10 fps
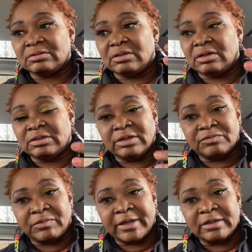a good
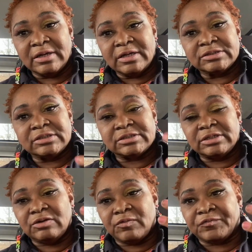way, she
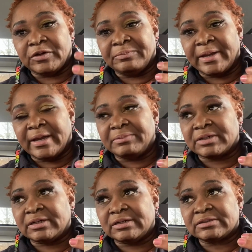still would feel bad
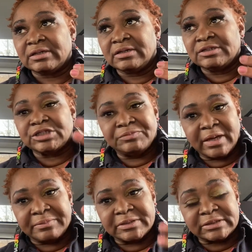because she
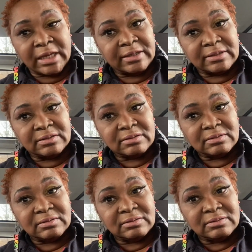made a mistake.
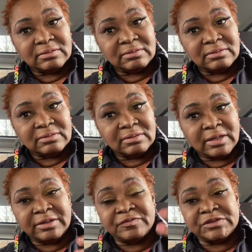
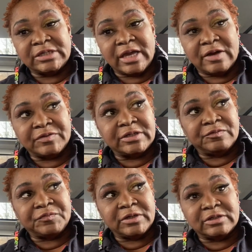And if she have any
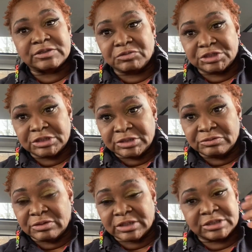feelings, which she do,
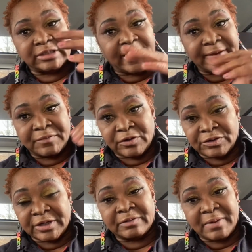because she came on
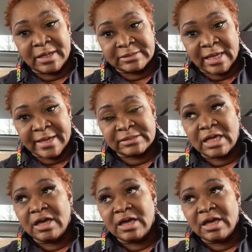and apologized,